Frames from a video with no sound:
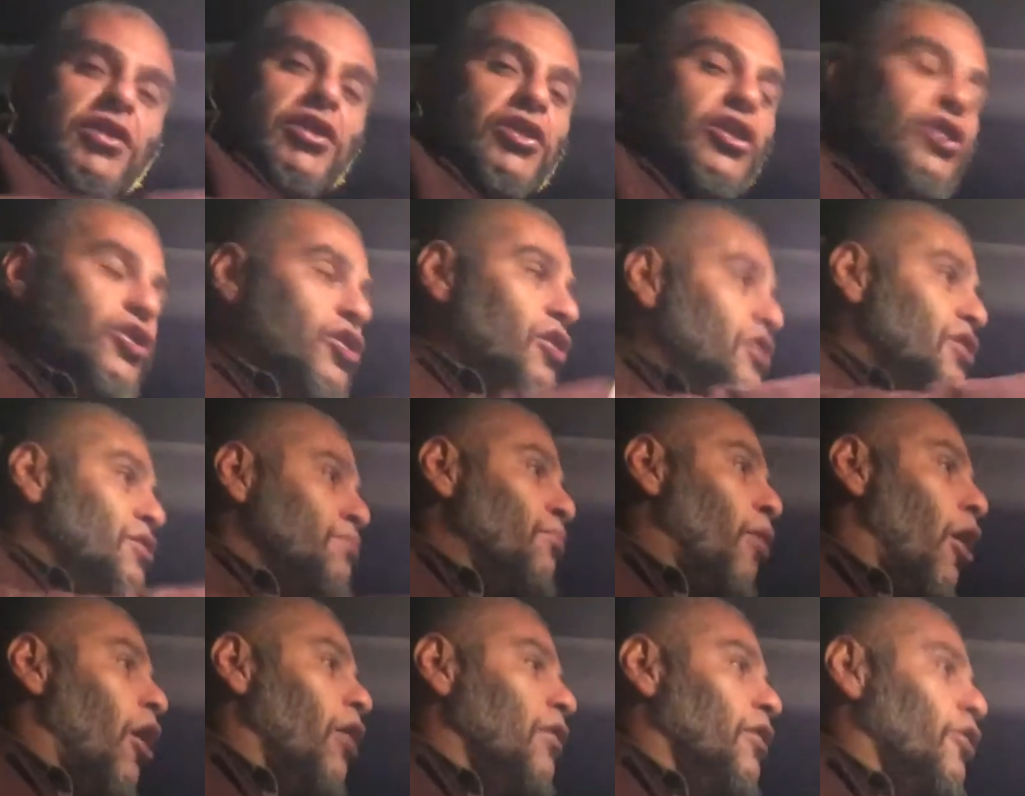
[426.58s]
is just a
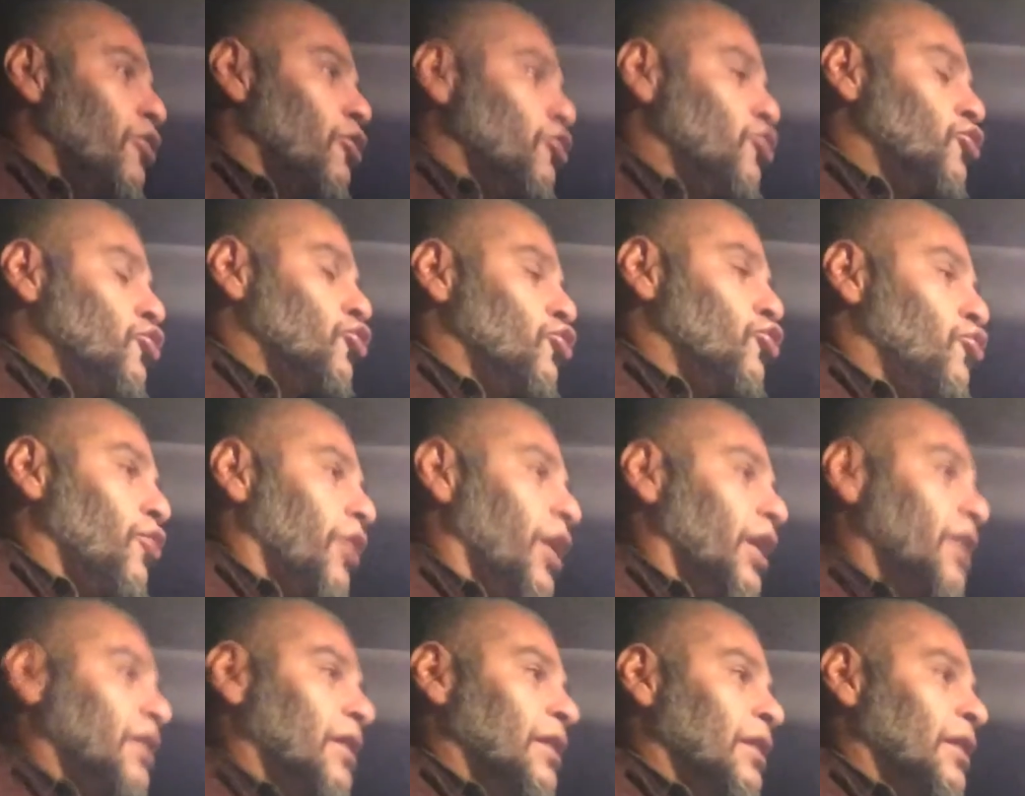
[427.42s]
small little
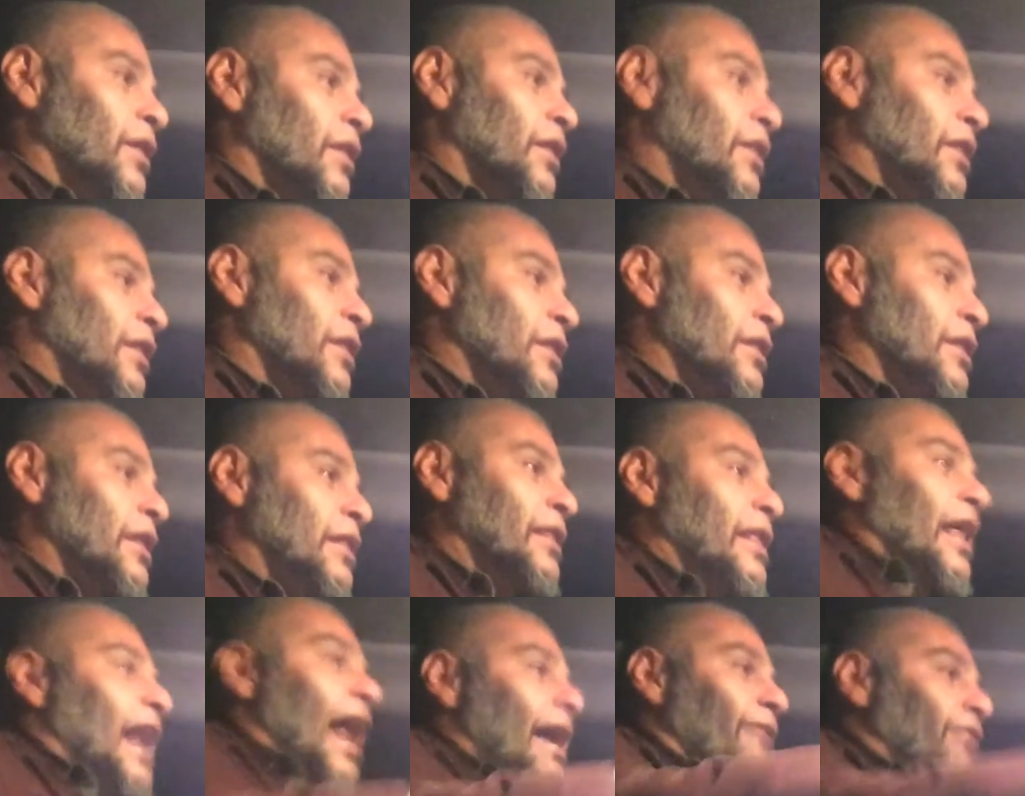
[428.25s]
trick
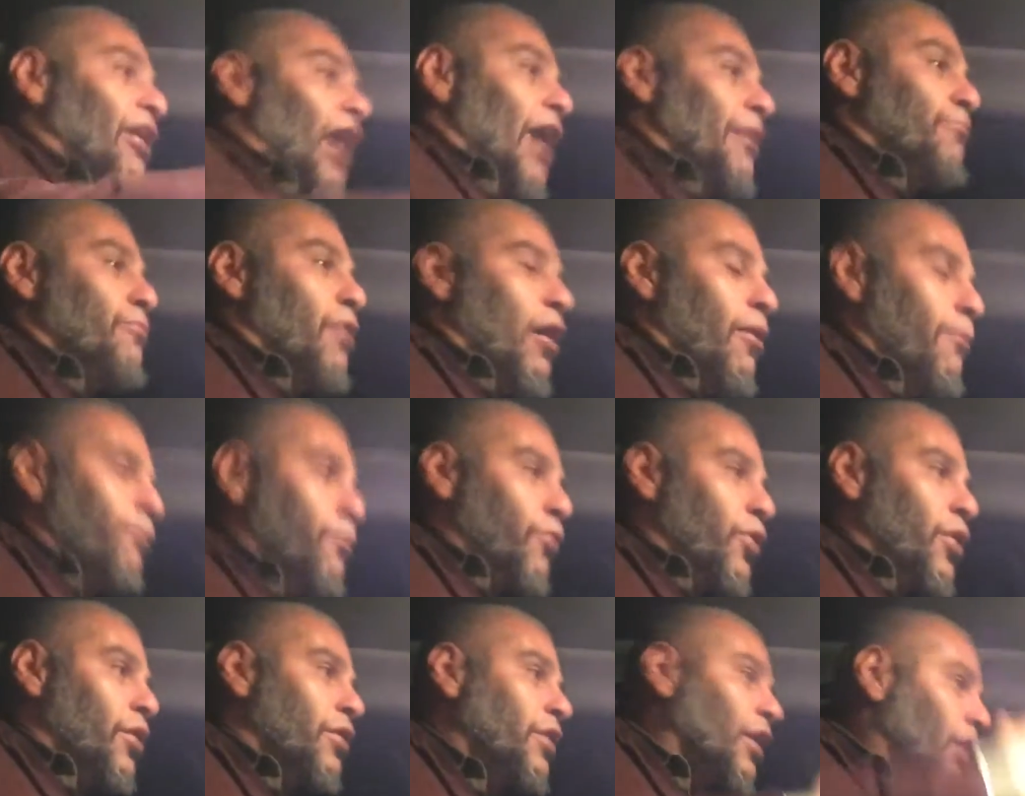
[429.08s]
that I came up
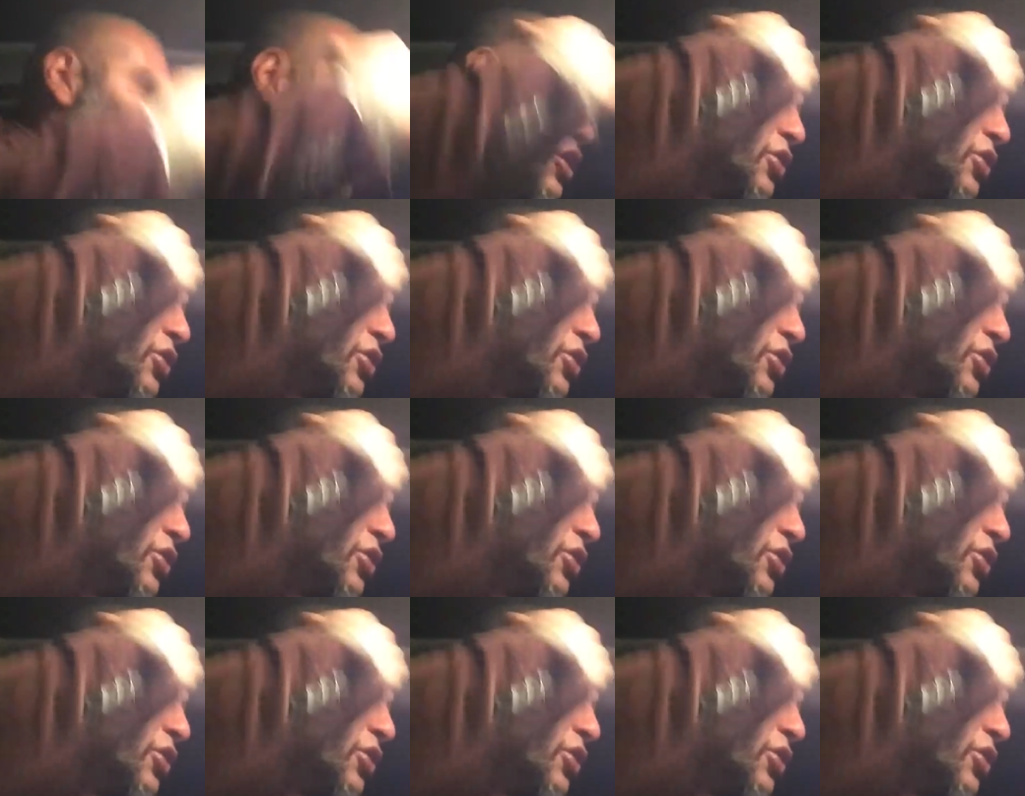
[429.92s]
with